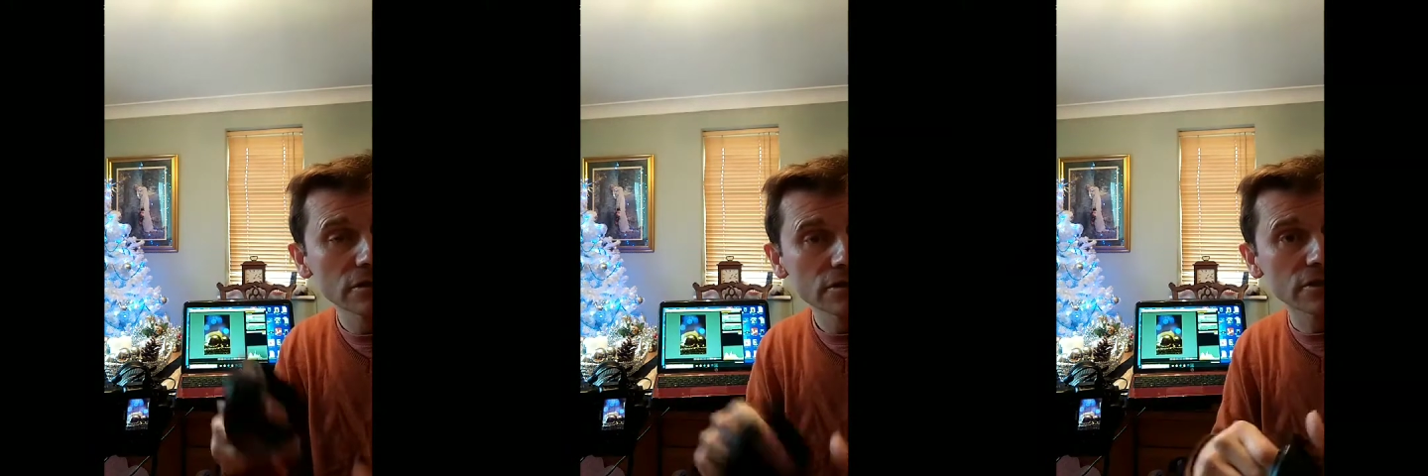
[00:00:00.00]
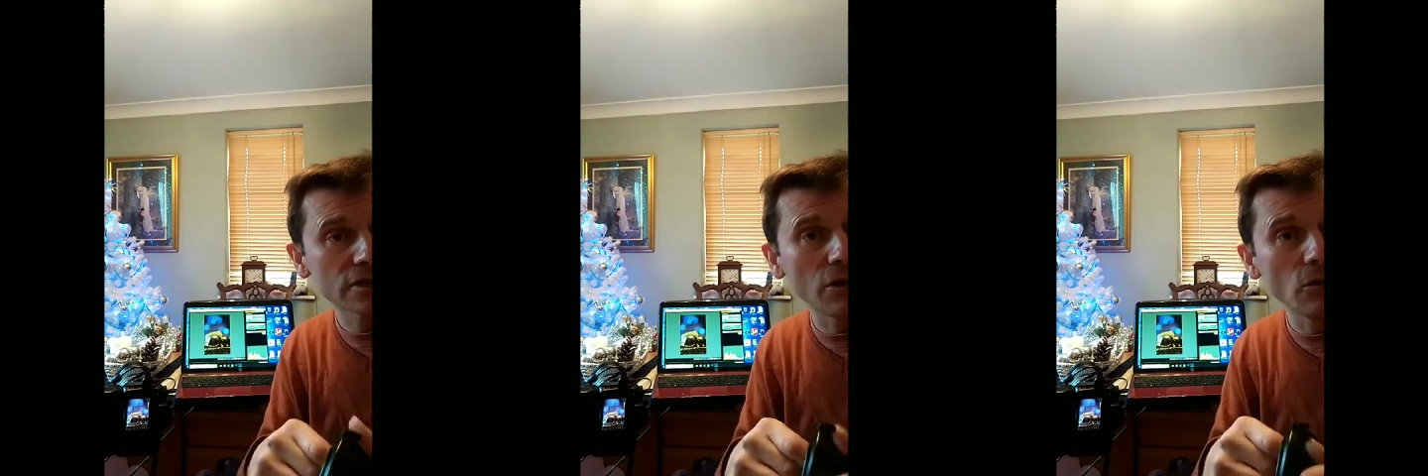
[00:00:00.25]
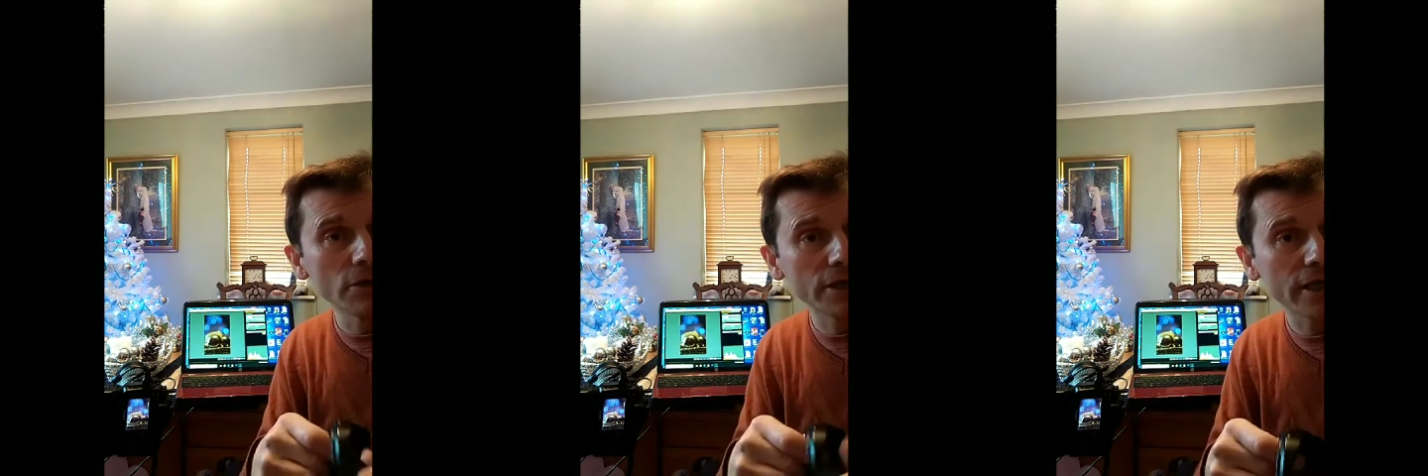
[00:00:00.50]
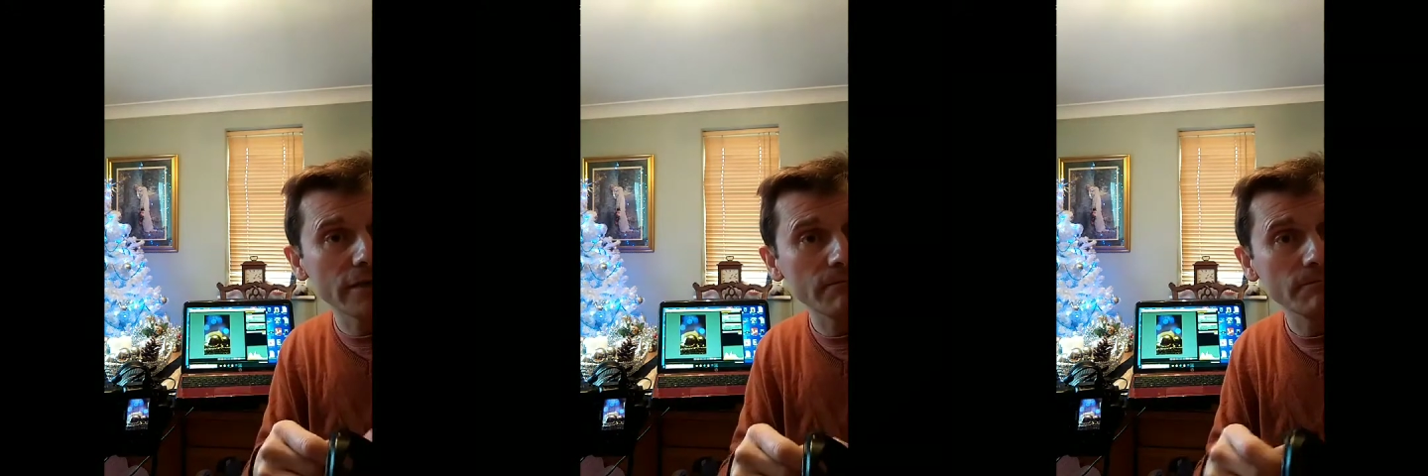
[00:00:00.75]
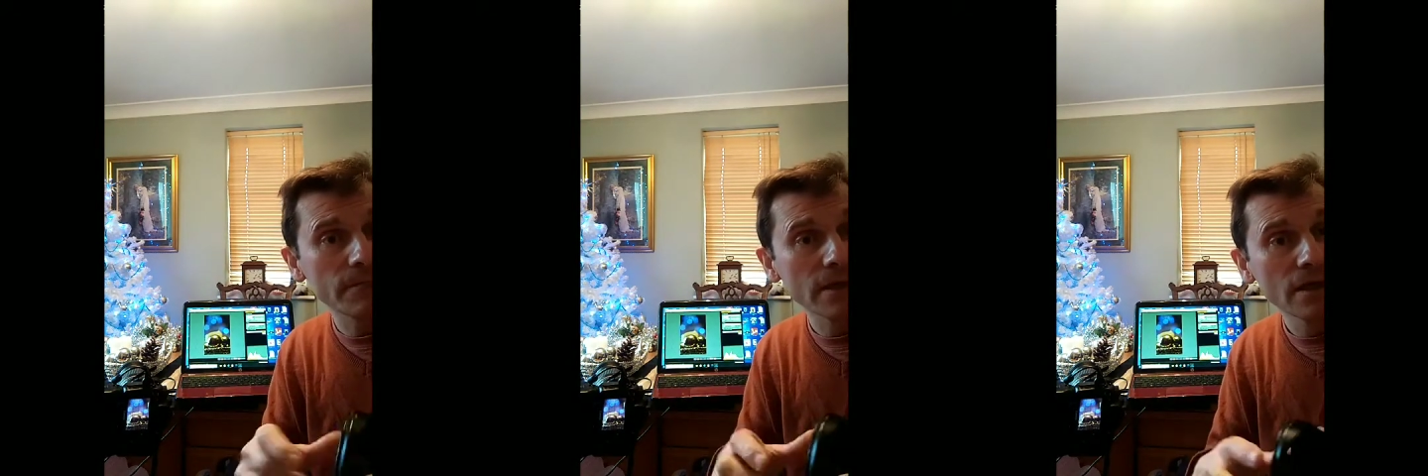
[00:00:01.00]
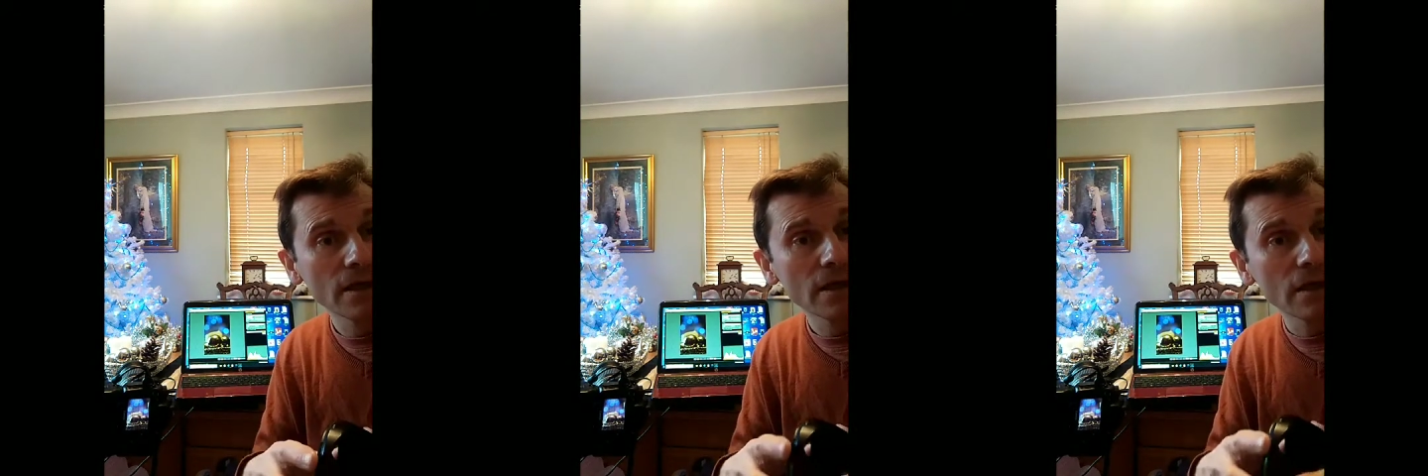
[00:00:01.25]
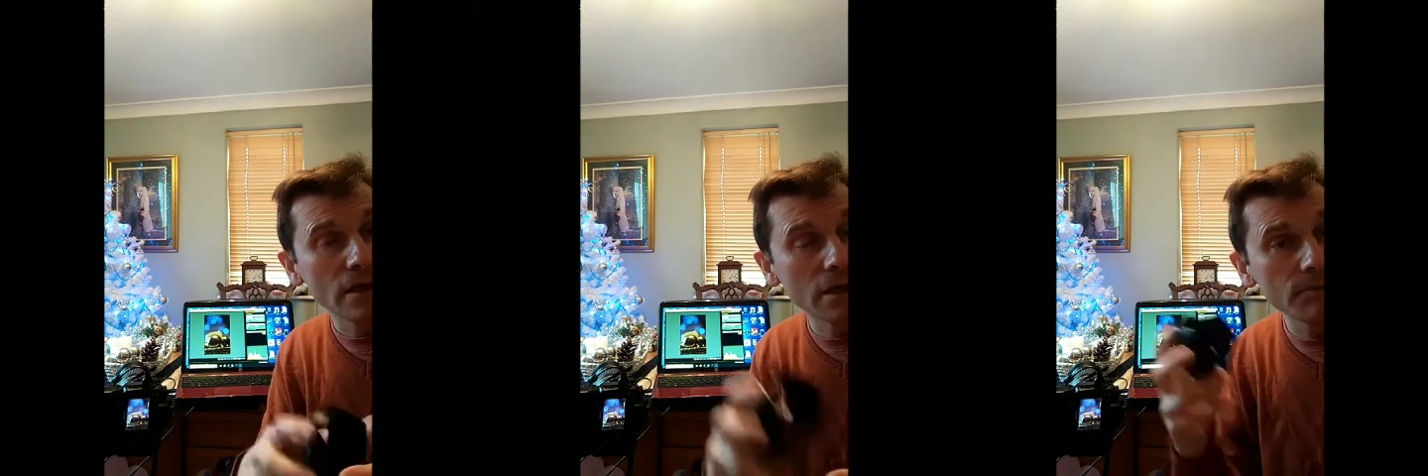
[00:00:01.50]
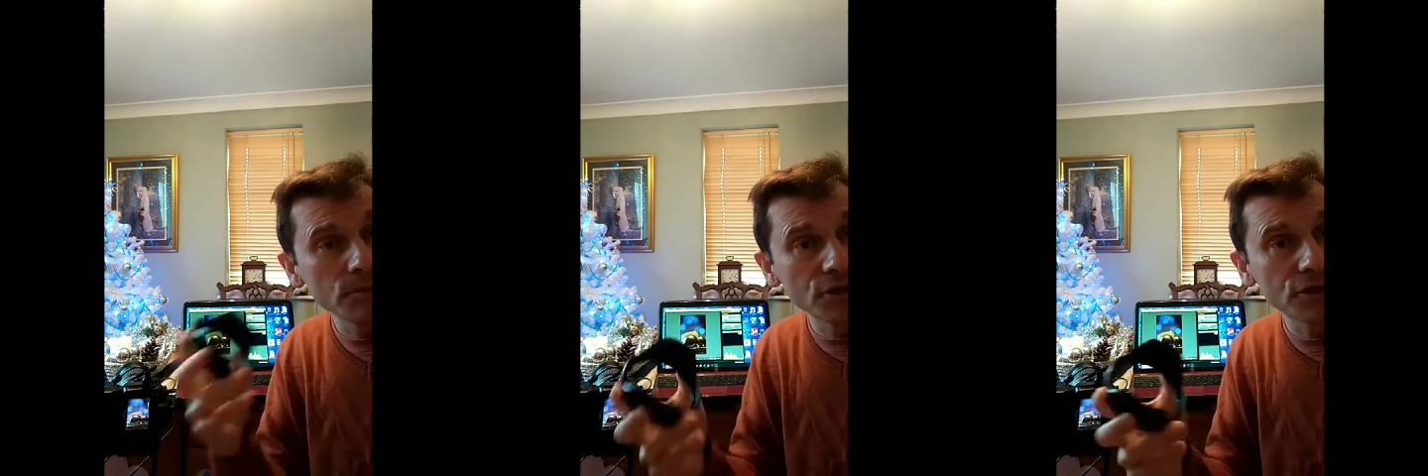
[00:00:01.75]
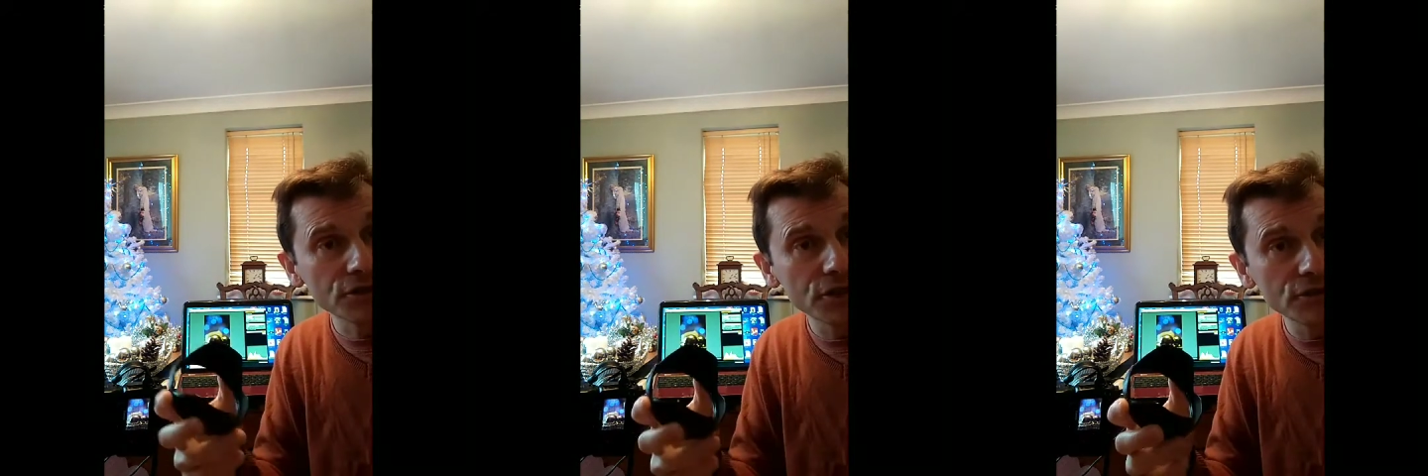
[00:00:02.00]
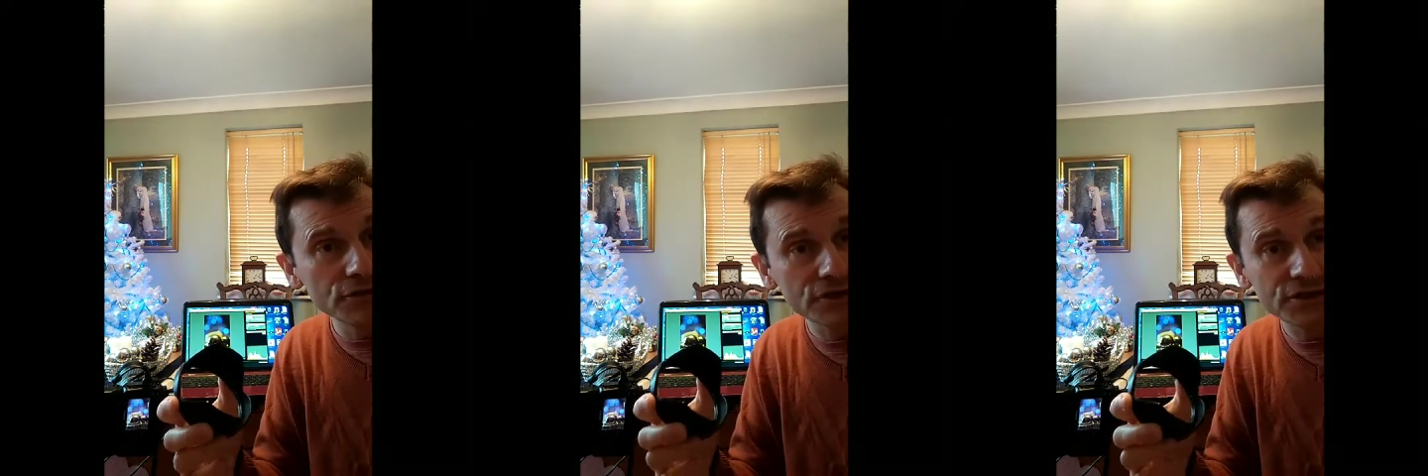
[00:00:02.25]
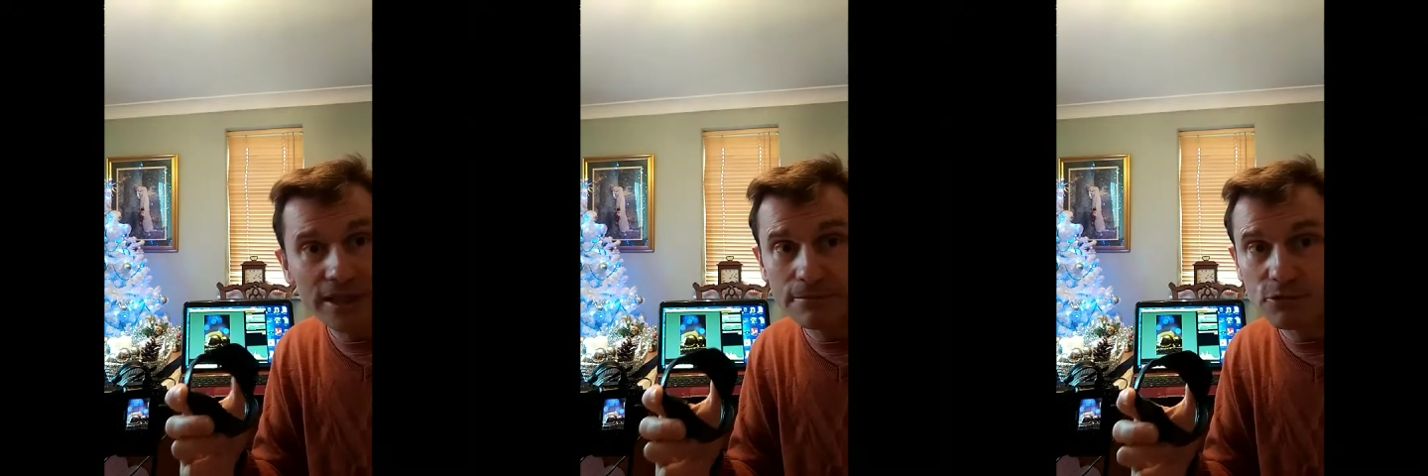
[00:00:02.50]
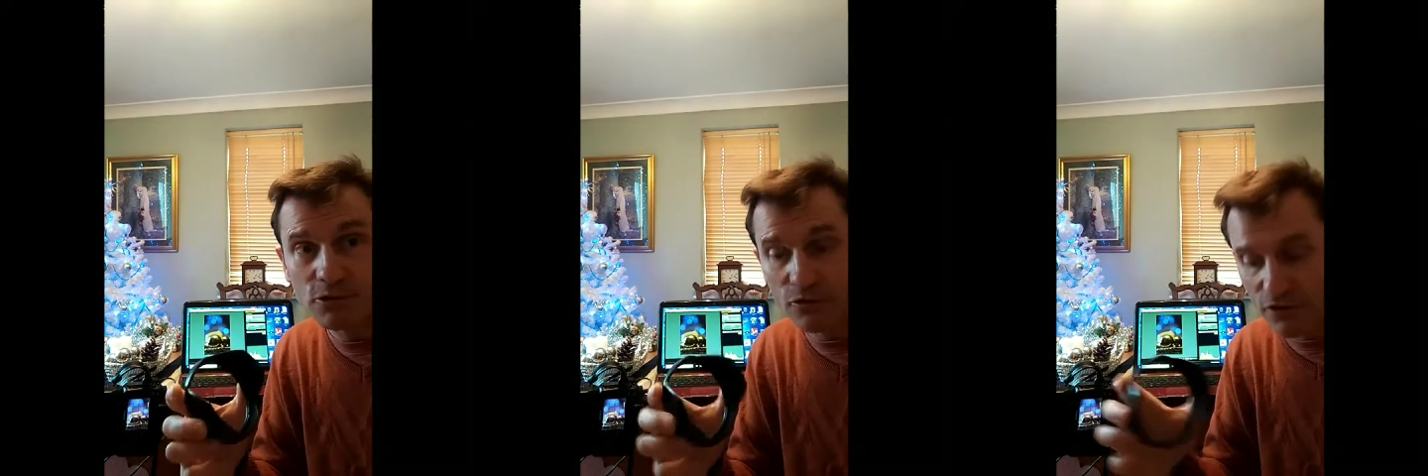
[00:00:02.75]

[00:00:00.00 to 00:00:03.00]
to go on it. You can use the same sort of